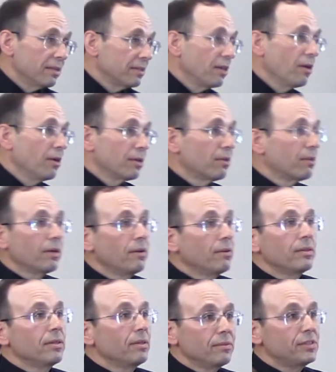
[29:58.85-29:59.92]
go
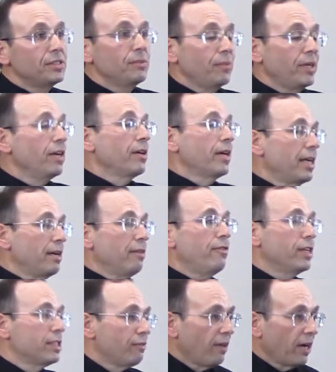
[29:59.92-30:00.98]
through, we don't get into
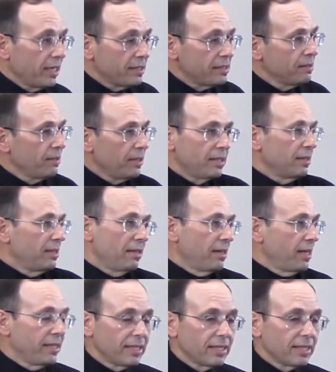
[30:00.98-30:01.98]
fist fights, so anything